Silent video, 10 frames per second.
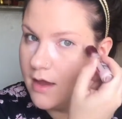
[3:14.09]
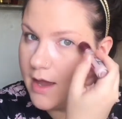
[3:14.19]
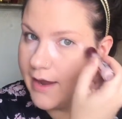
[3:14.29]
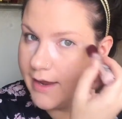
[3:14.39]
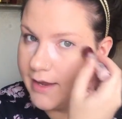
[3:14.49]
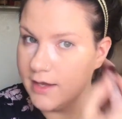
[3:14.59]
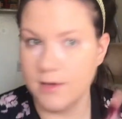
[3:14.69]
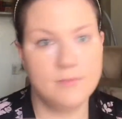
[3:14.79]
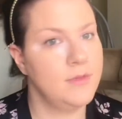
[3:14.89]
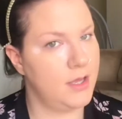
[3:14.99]
I
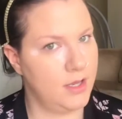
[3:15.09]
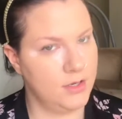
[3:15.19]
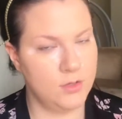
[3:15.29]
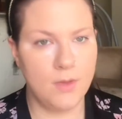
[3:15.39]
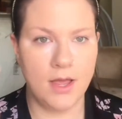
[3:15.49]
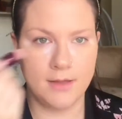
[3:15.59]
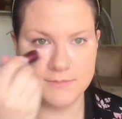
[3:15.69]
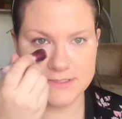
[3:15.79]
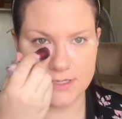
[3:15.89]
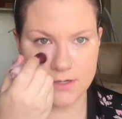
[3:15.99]
am a new
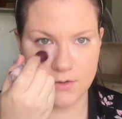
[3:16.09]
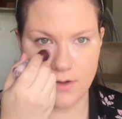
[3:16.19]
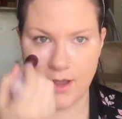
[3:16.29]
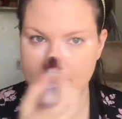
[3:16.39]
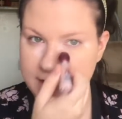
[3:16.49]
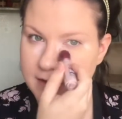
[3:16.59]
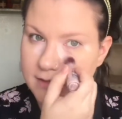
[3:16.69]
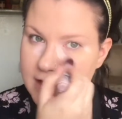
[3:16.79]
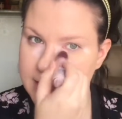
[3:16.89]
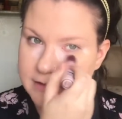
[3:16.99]
mom, so I mean,
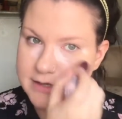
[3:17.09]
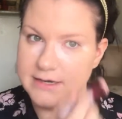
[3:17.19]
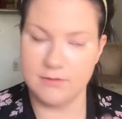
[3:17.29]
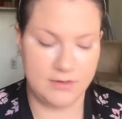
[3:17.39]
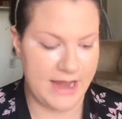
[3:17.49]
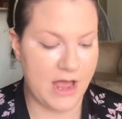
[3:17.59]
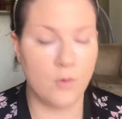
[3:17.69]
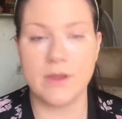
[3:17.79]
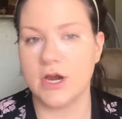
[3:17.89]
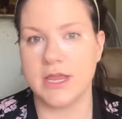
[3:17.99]
luckily now
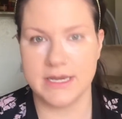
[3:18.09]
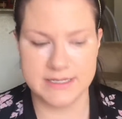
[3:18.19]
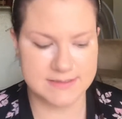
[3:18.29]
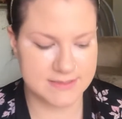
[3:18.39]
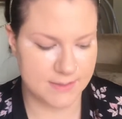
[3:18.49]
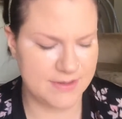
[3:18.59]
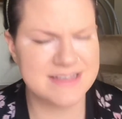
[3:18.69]
we are getting sleep.